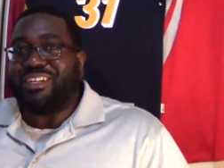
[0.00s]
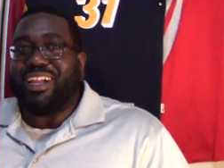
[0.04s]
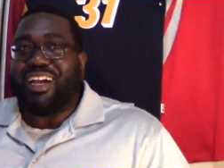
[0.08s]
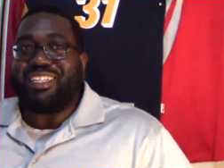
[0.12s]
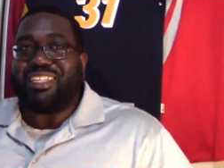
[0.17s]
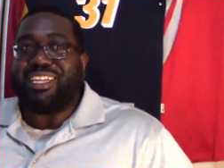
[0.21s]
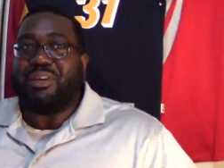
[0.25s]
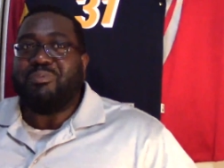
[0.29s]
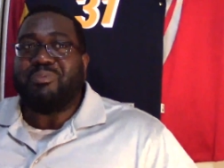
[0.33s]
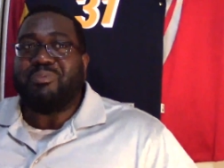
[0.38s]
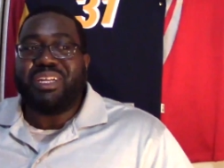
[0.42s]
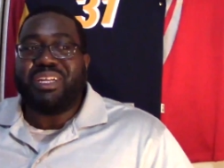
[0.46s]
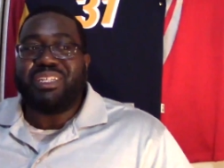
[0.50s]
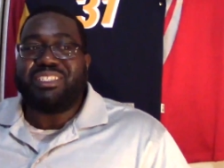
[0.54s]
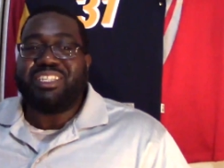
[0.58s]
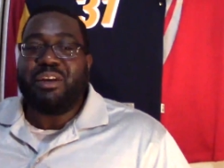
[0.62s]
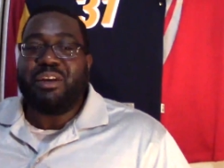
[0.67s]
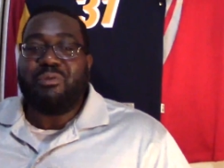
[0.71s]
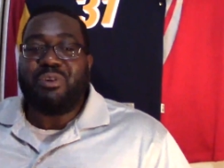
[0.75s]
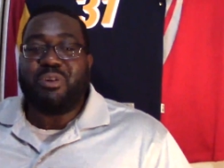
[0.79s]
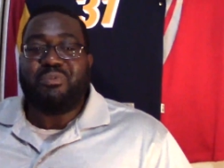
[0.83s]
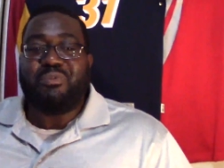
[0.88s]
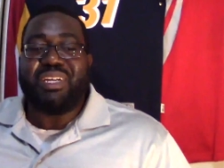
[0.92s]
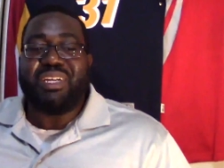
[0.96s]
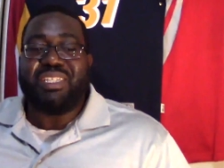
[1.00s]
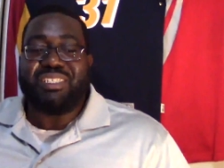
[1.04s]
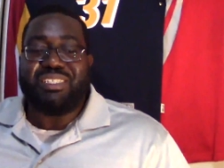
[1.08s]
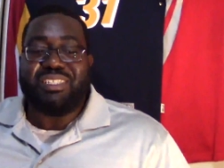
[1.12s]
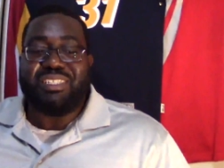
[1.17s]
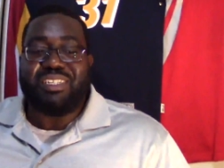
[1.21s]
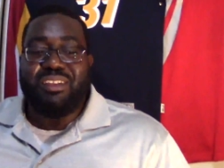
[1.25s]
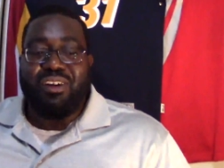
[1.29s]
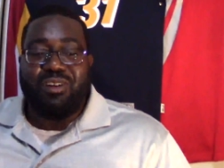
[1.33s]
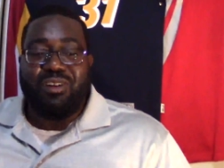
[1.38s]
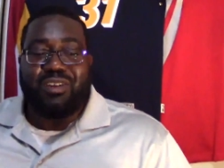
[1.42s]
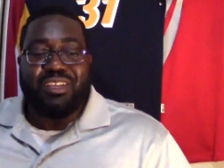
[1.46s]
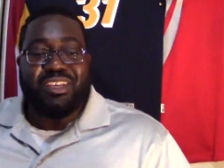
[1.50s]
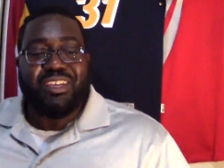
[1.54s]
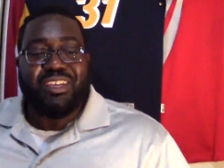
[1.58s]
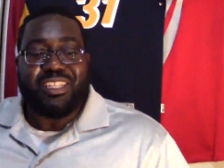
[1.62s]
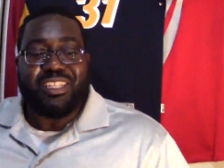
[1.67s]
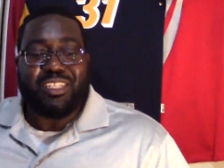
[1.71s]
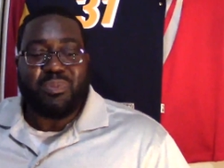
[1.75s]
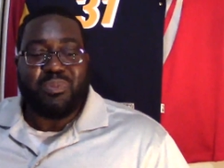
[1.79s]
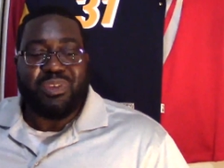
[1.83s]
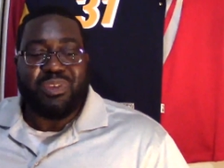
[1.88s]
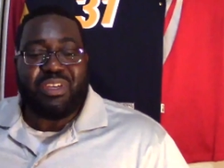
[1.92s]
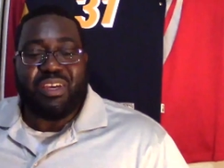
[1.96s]
Like they would mention it on
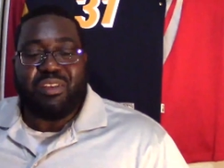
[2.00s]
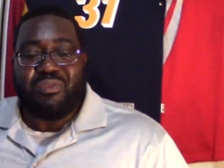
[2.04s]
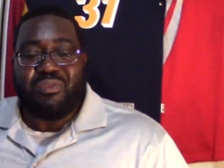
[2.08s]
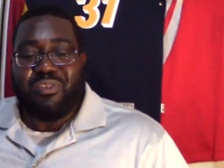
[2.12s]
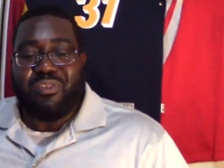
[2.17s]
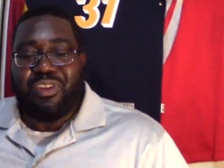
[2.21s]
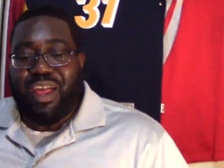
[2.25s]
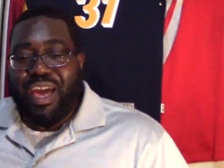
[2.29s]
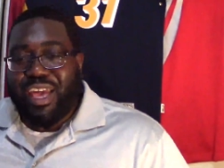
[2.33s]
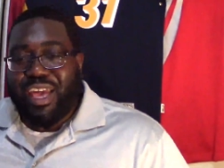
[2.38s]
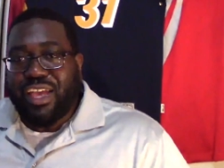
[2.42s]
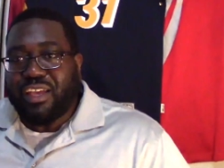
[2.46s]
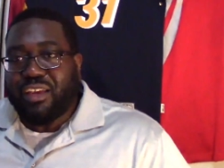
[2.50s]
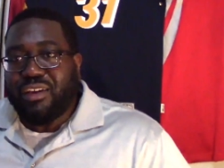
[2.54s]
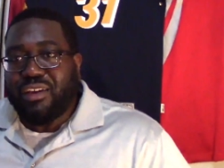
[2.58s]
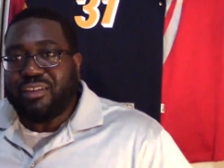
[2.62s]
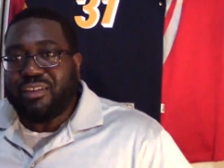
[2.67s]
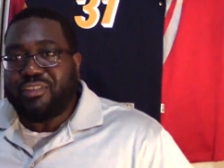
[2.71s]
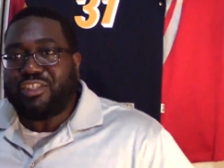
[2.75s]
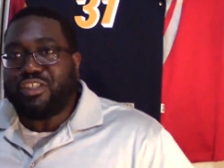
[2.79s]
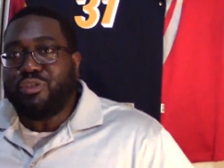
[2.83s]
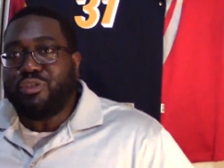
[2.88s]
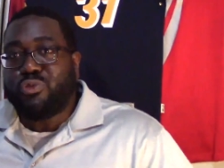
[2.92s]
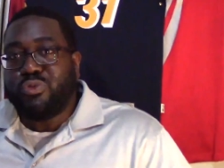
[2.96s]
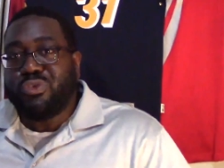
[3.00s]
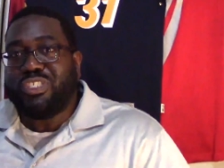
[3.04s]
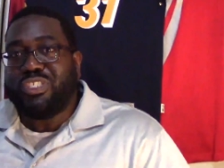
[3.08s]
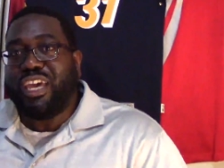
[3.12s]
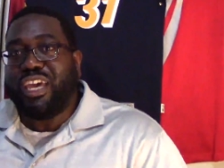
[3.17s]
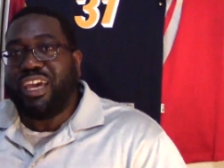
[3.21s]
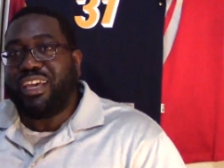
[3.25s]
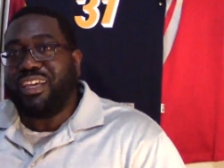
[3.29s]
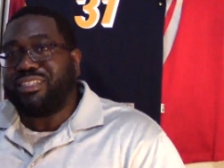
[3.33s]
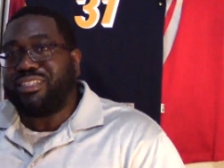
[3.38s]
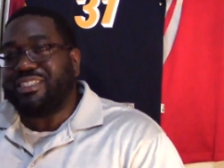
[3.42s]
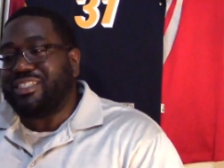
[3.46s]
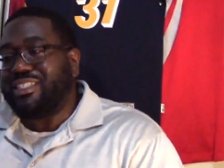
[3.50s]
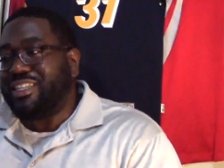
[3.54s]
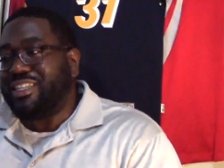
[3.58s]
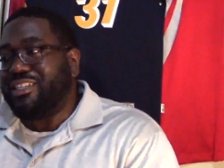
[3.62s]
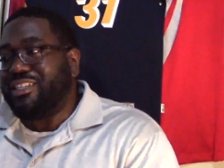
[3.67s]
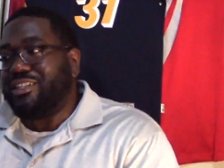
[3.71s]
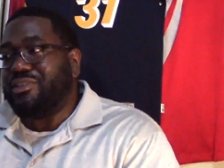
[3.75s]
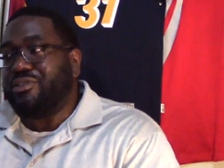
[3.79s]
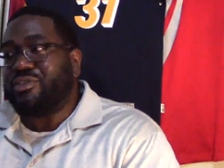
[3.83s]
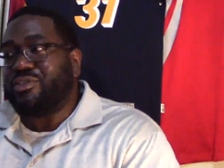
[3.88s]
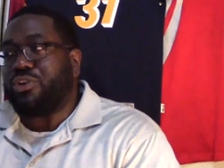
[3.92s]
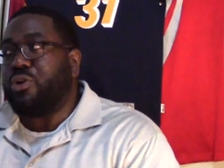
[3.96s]
ESPN for like 2 seconds, and then
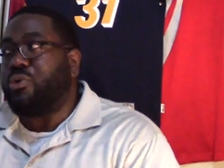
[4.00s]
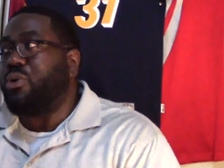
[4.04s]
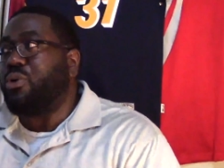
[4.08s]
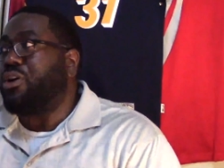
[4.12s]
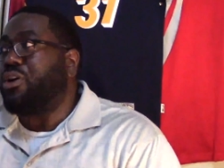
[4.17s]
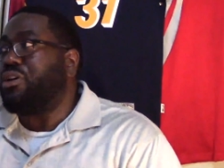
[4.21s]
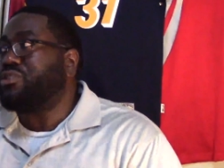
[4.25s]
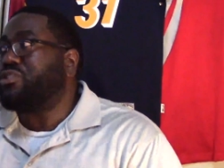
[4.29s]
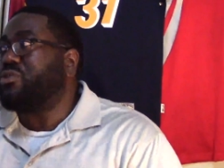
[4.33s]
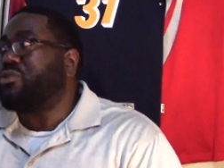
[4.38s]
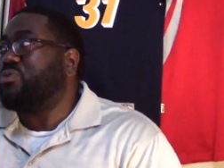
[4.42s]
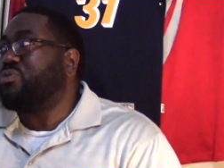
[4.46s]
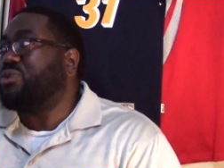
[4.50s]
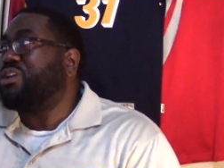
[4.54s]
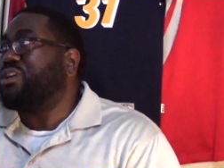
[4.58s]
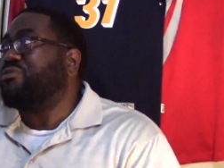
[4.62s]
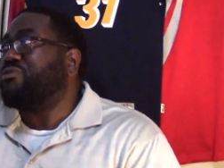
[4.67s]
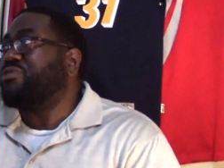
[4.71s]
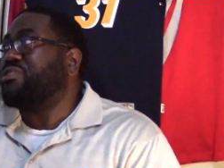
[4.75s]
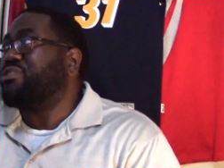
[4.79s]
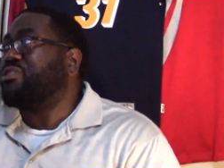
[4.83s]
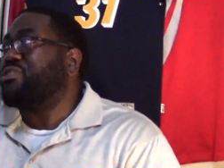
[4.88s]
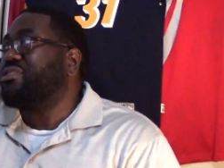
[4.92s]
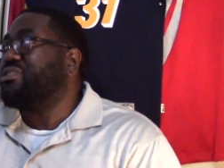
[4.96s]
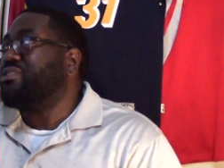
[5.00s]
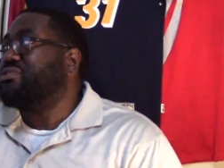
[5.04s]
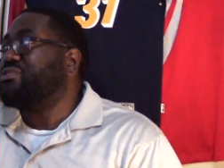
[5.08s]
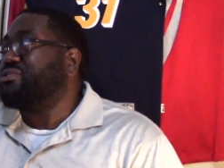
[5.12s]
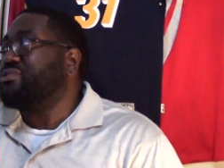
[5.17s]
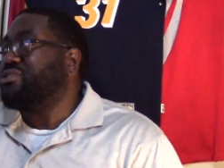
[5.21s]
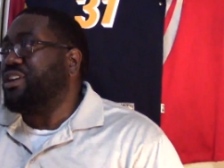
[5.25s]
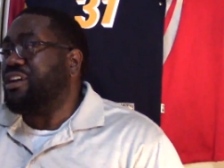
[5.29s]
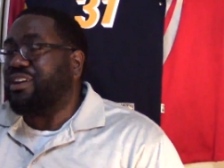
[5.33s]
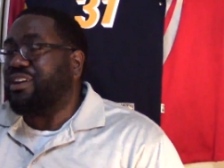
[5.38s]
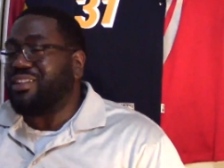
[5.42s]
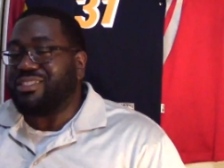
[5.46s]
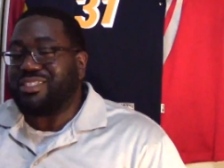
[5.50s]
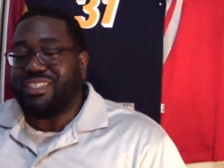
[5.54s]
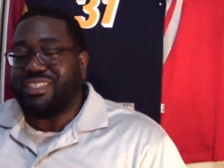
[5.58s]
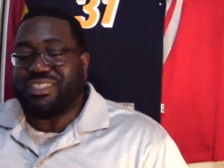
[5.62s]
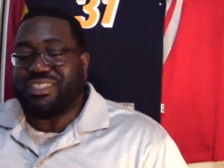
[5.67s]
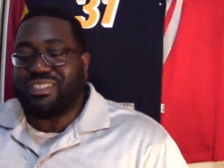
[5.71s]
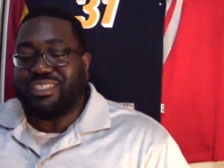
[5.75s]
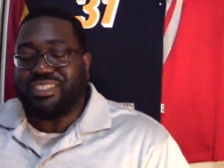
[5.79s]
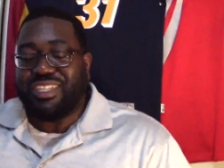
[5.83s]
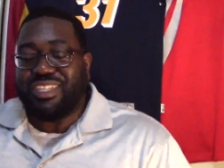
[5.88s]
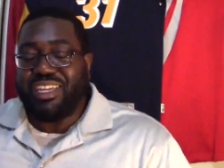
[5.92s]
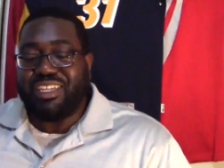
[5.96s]
they'll go on to whatever other nonsense
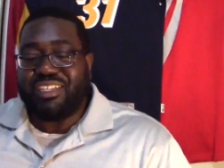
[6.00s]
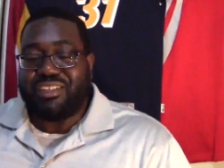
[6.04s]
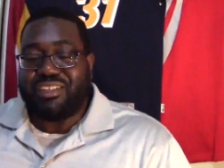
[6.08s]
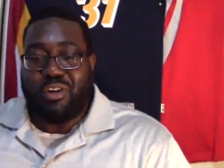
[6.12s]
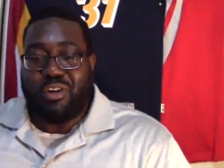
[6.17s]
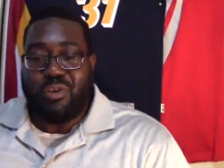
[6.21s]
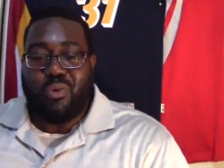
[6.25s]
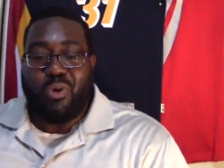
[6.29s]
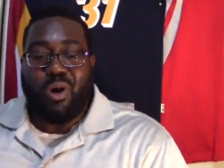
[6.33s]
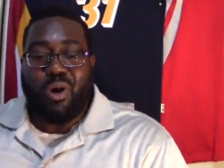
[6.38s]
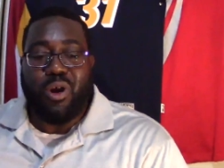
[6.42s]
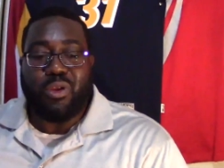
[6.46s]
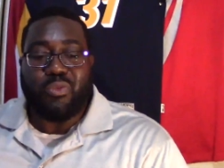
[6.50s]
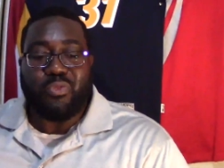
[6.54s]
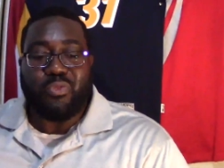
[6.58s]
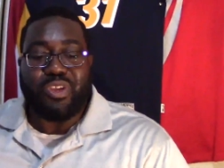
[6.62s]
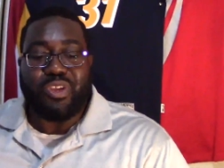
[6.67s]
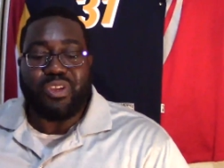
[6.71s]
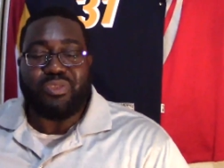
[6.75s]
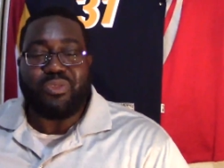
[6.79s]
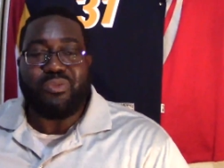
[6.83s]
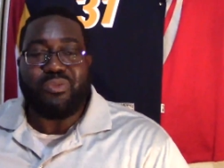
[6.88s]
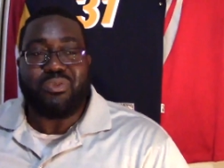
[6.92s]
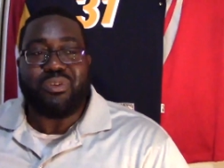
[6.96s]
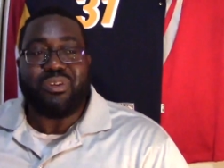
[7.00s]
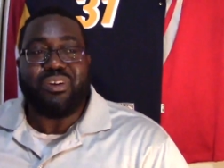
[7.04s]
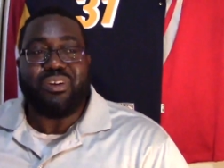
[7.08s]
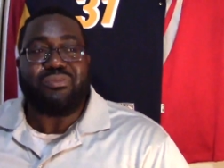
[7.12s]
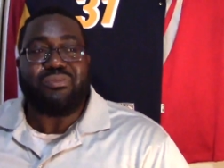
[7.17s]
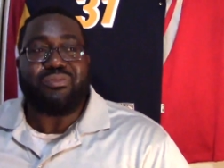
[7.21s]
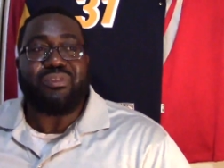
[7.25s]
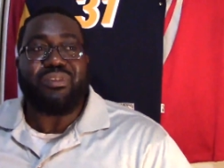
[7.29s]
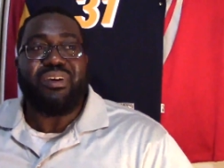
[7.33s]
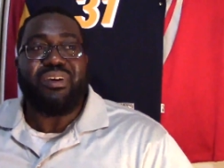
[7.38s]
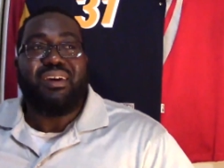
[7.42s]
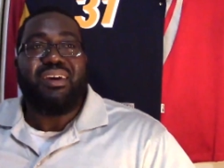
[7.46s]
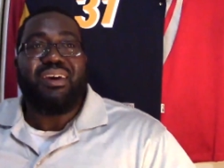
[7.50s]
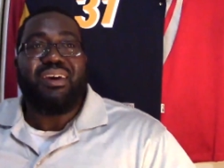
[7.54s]
that they go on with or whatever.